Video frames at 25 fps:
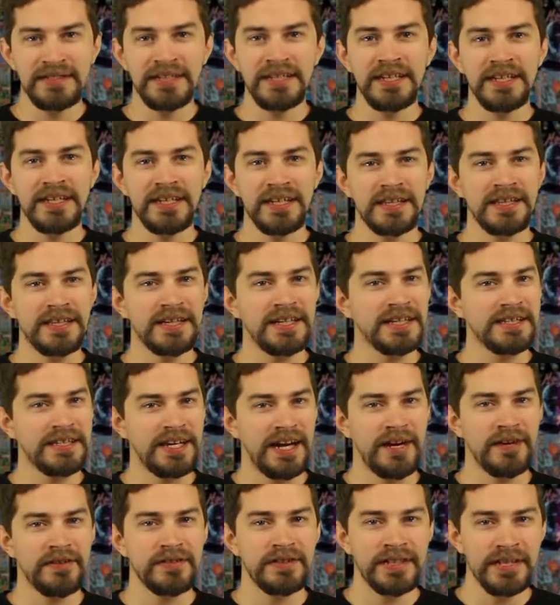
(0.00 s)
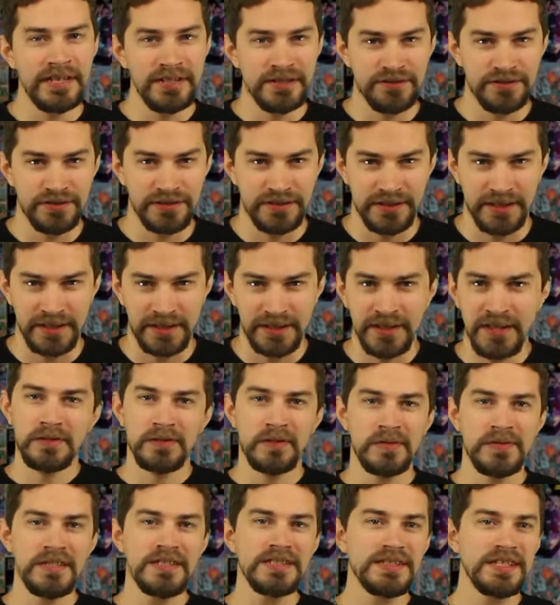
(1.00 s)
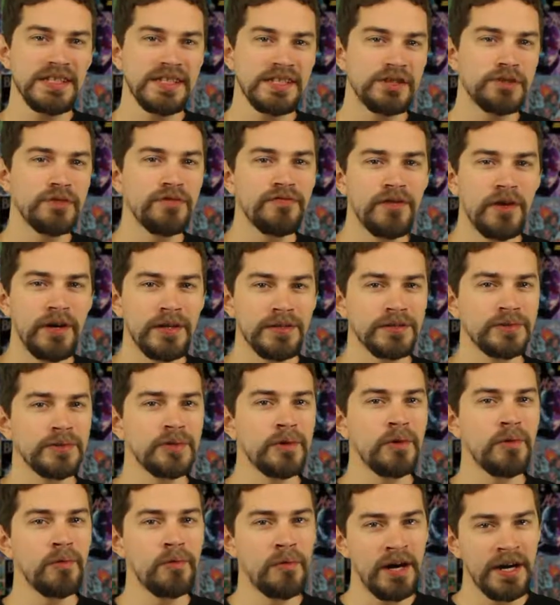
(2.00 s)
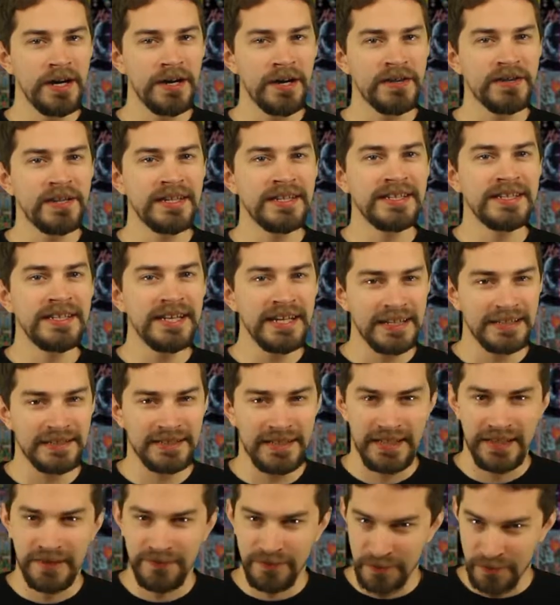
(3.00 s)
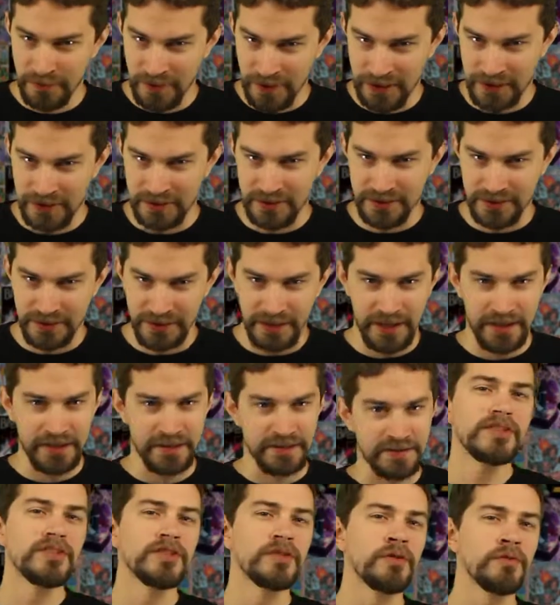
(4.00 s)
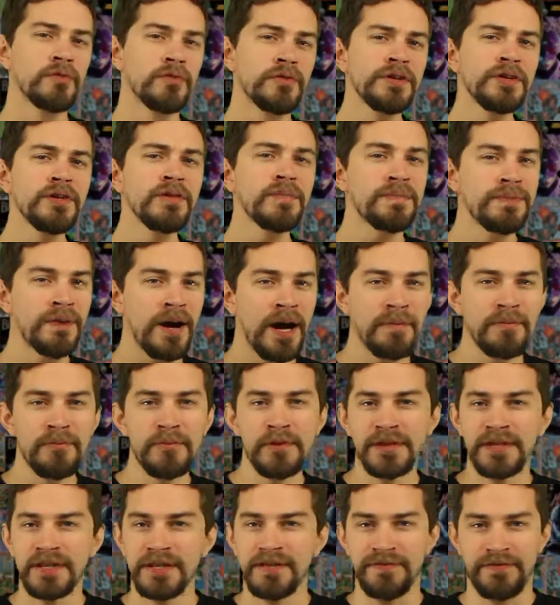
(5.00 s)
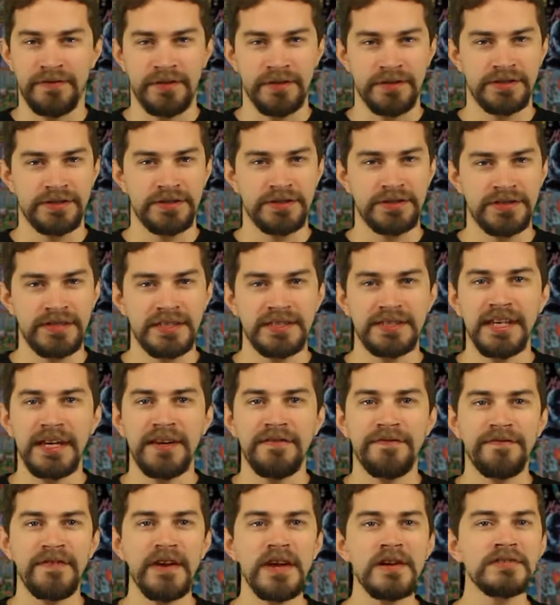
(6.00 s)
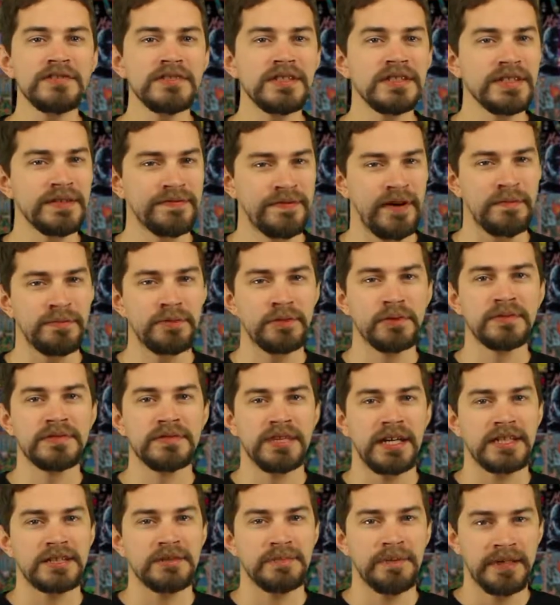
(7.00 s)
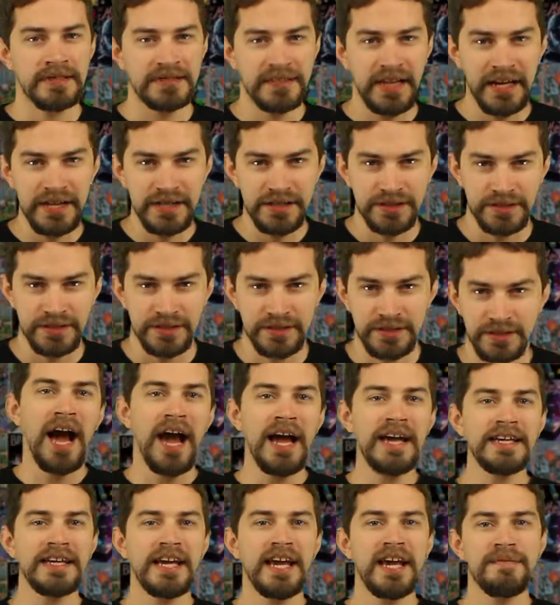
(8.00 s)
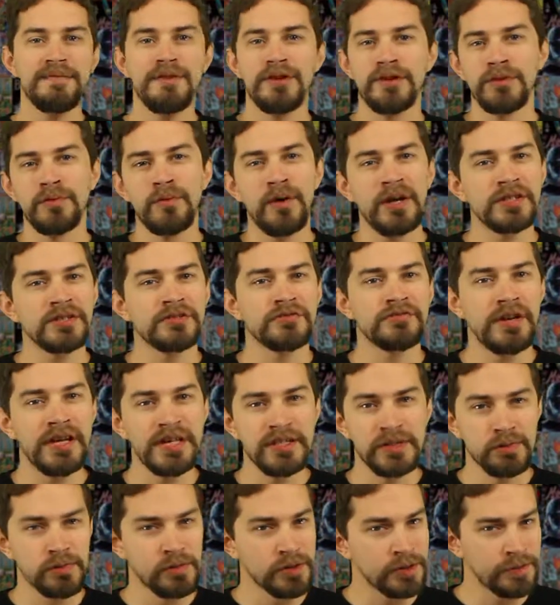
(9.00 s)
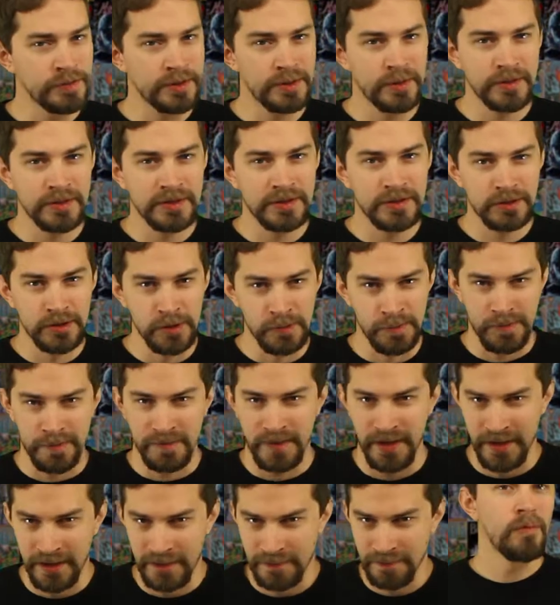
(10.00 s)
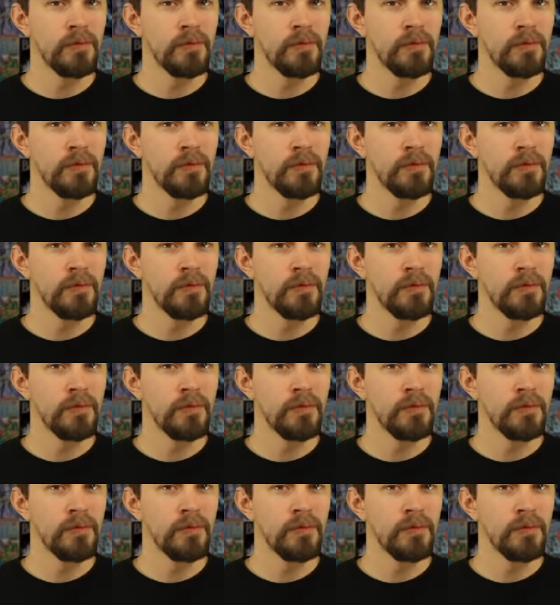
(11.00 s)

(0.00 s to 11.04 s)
seen anything entirely interesting, so this issue falls to a 1 on the dick side of the Richter scale. The real problem with Convergence is that it fails to live up to its expectations. I came here to watch race wars between Superman,